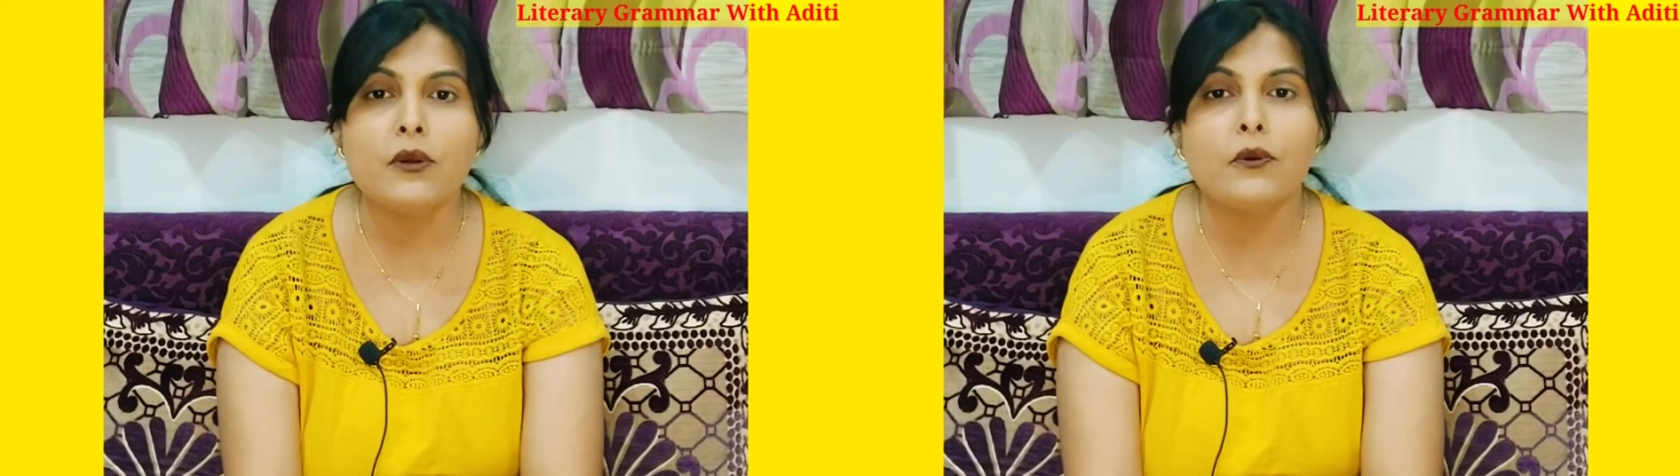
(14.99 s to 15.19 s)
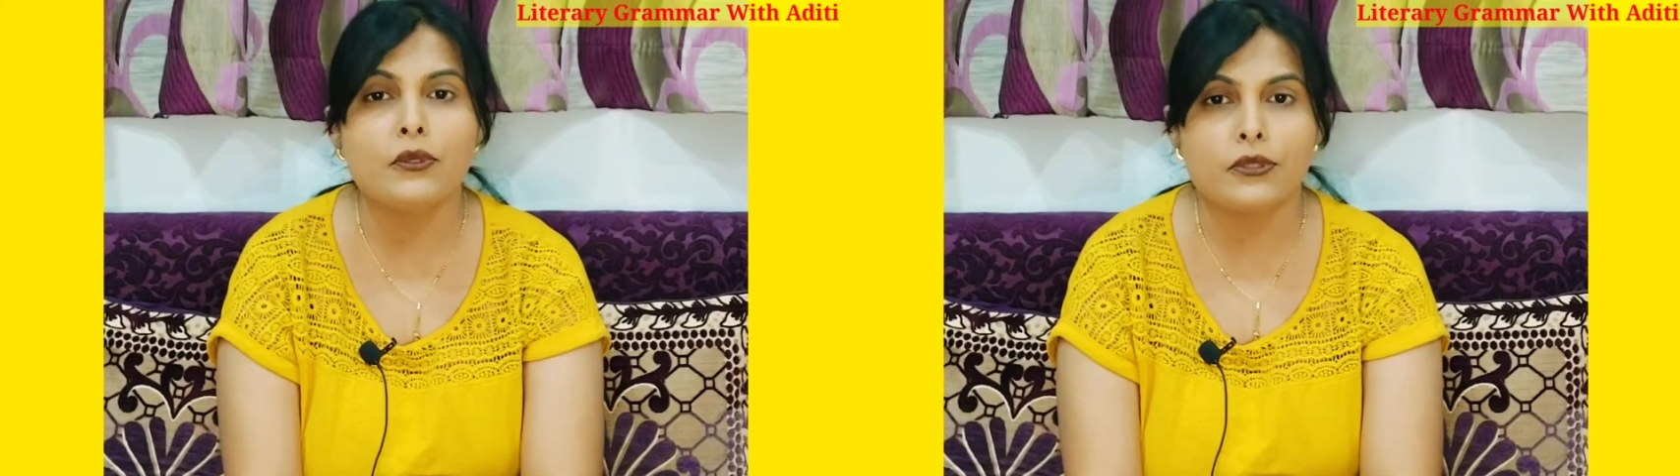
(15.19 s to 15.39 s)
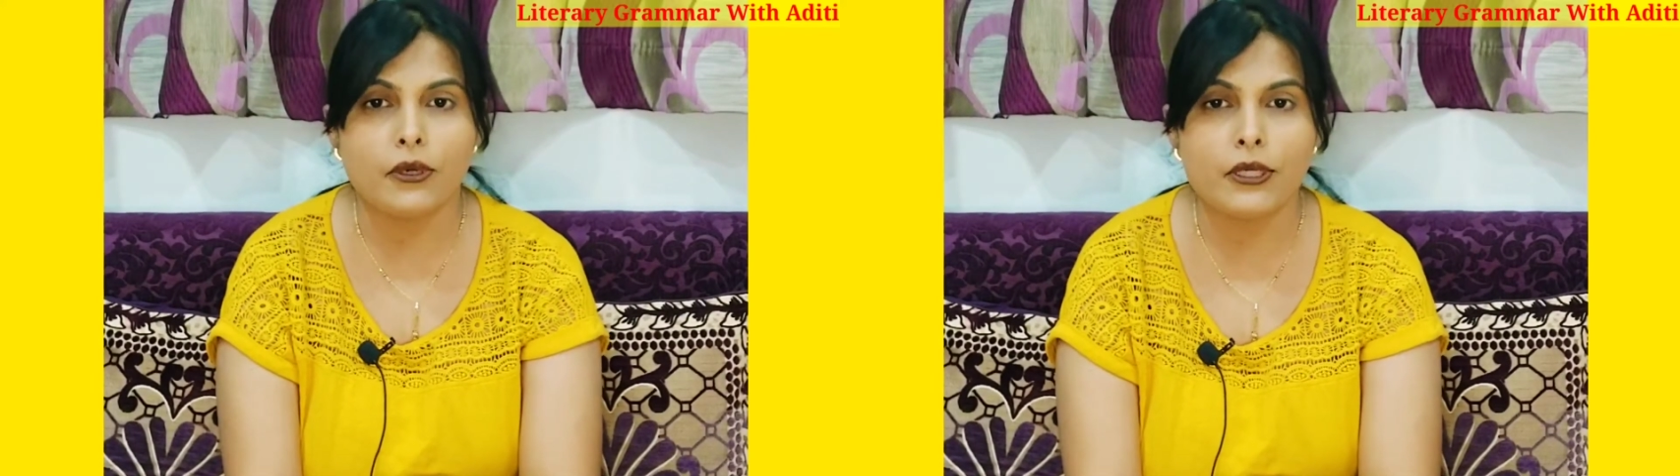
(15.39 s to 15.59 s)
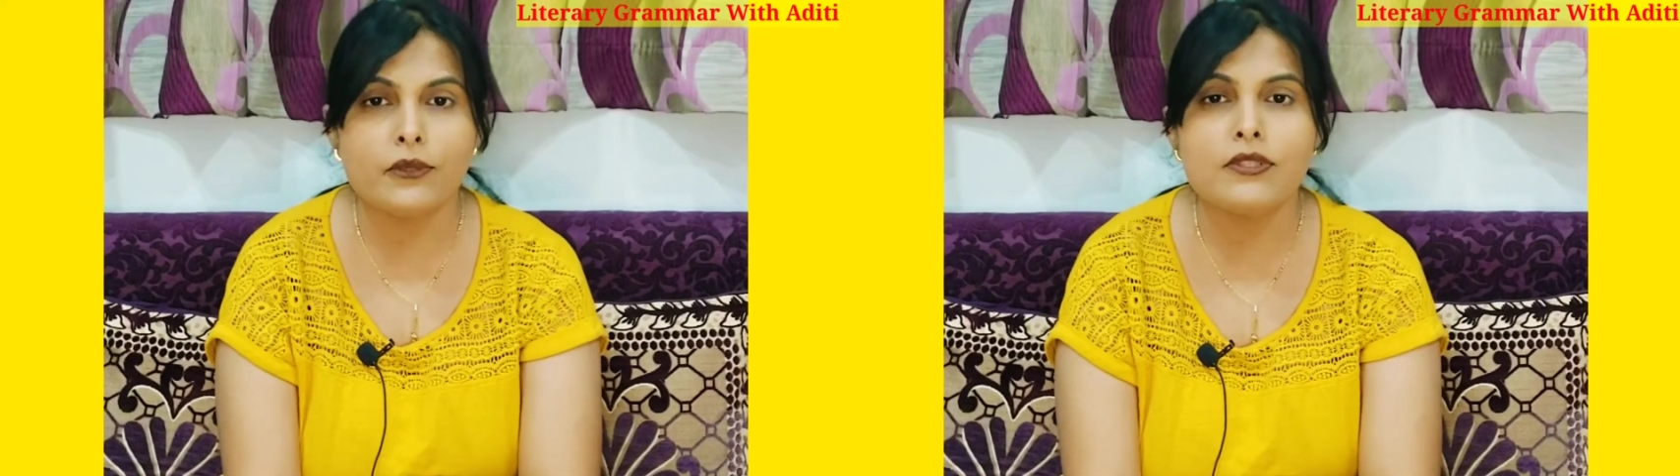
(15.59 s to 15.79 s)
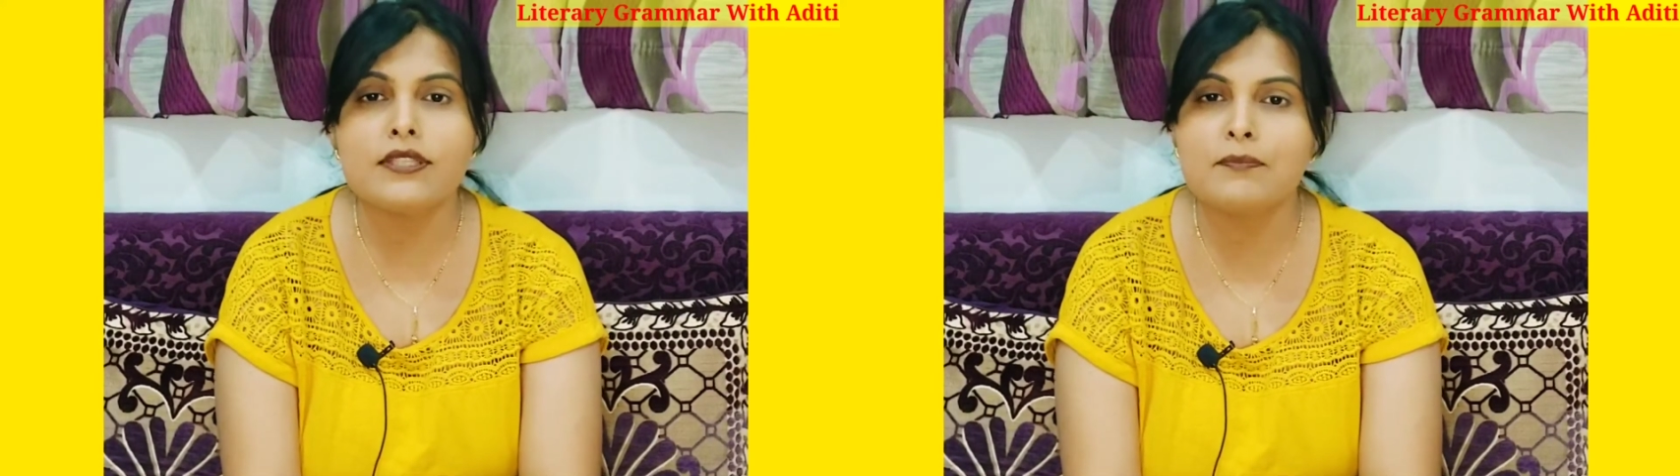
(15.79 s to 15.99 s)
who taught
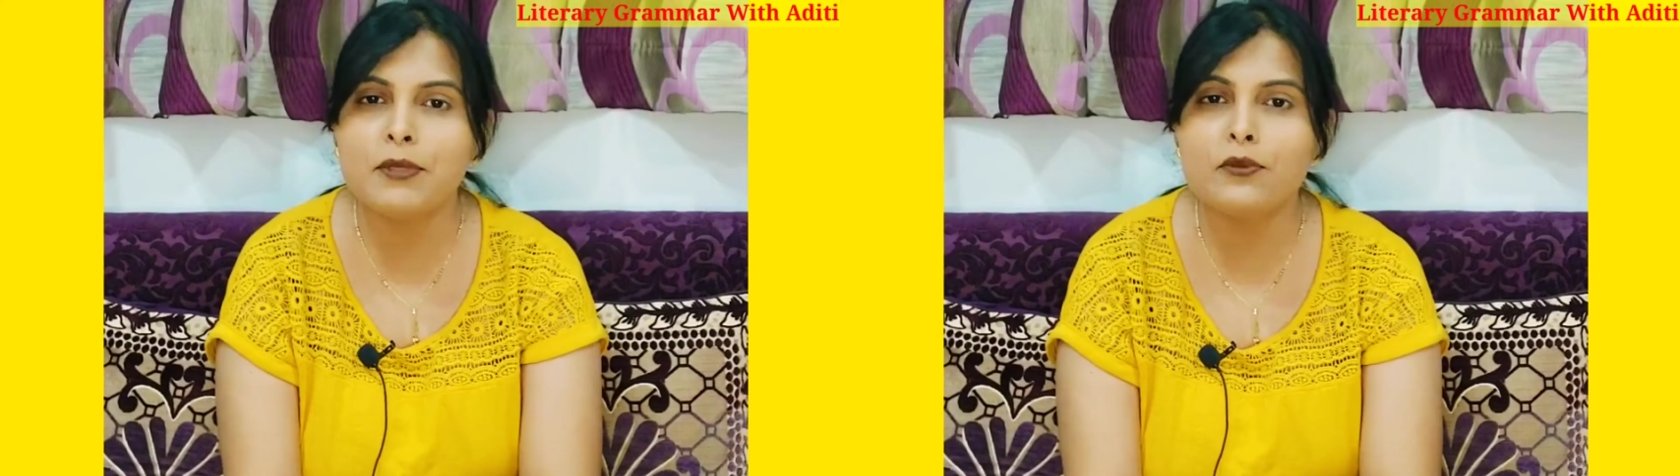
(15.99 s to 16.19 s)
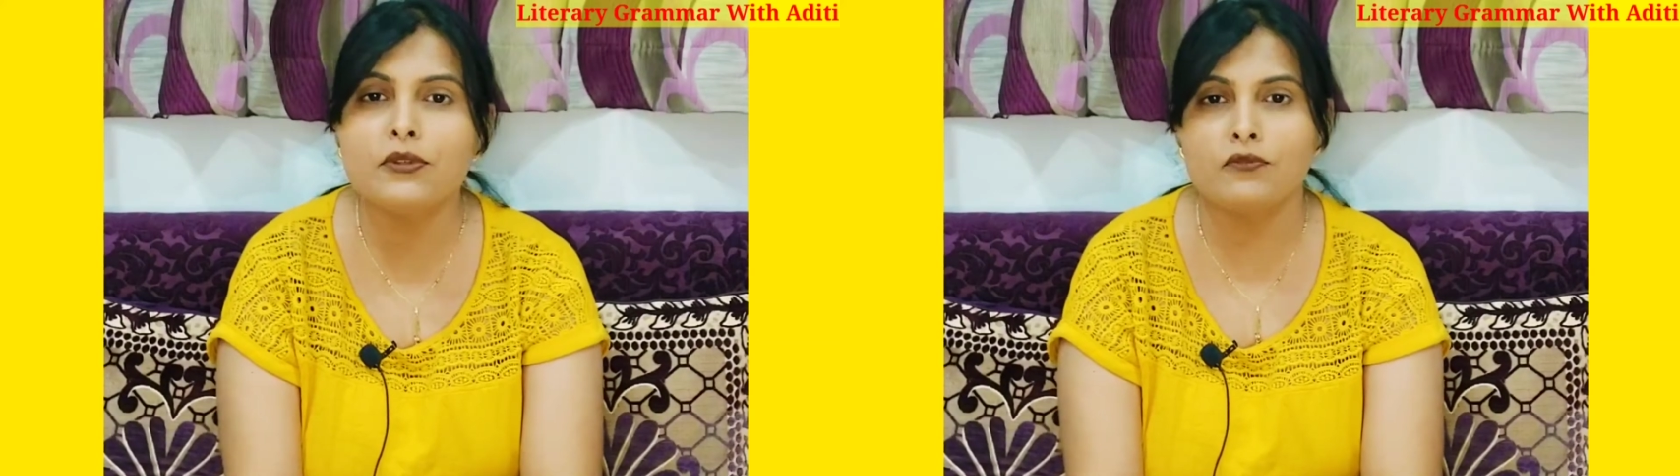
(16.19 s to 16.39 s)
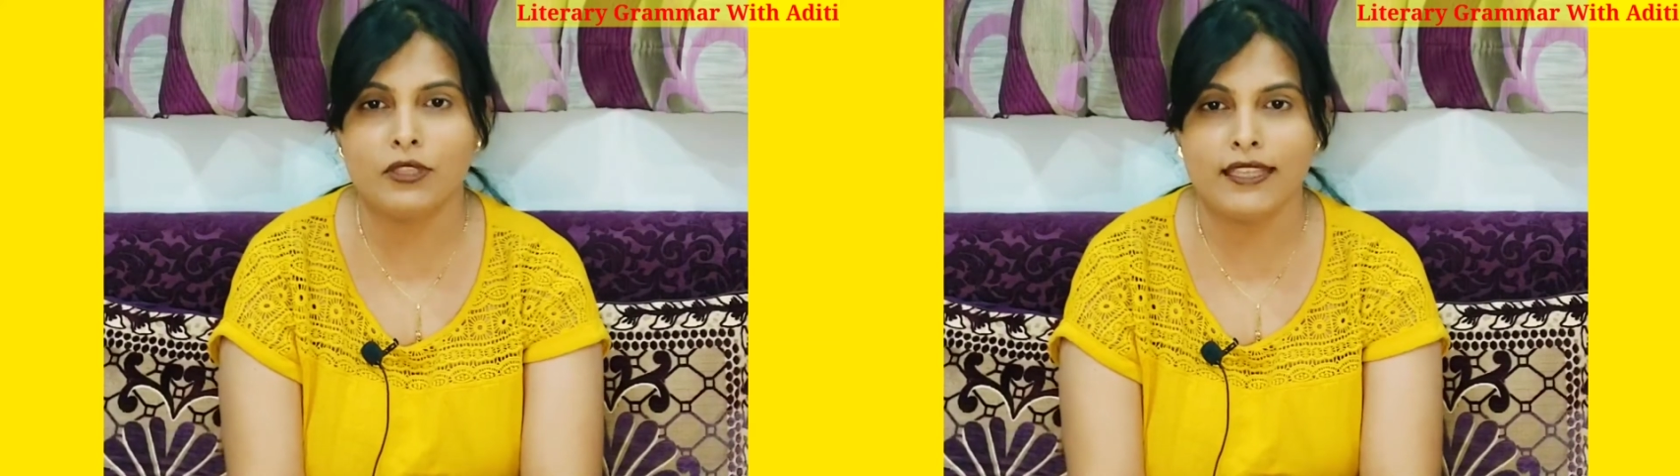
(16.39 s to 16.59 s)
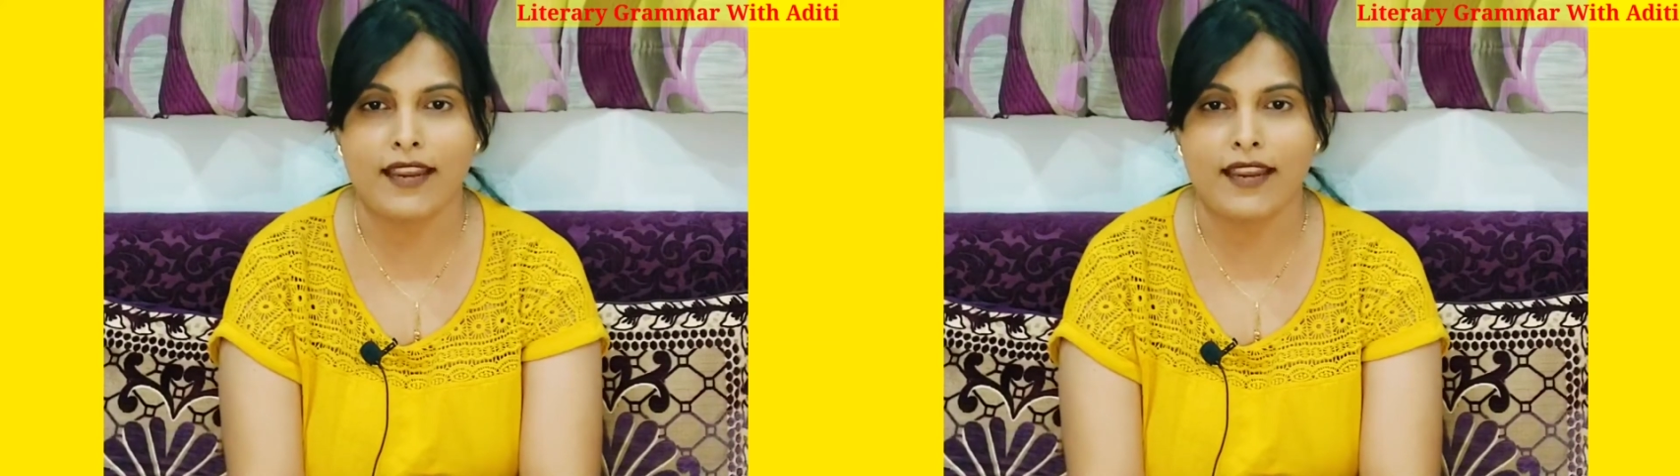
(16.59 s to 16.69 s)
you this beautiful